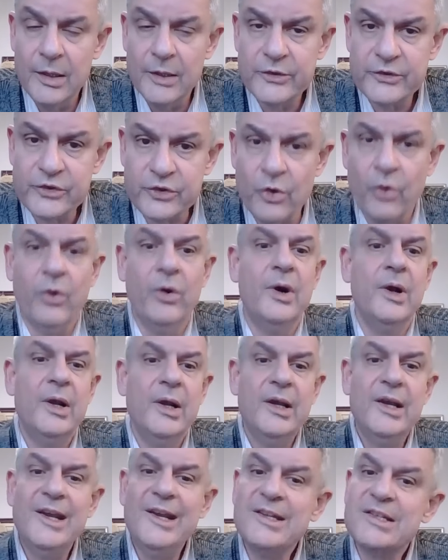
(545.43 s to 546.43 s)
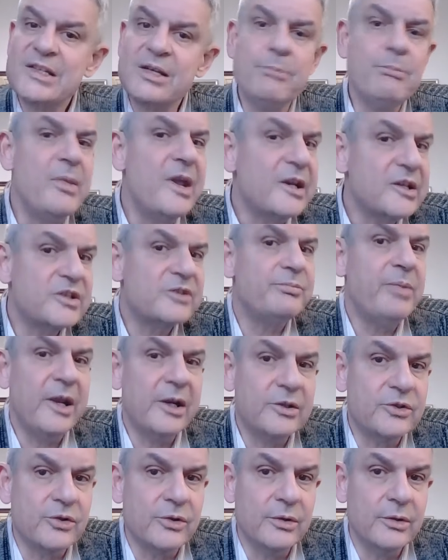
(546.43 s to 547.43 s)
So it's a mixed
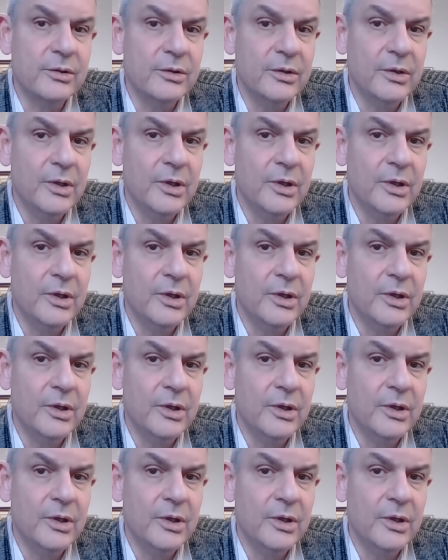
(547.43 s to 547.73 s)
picture.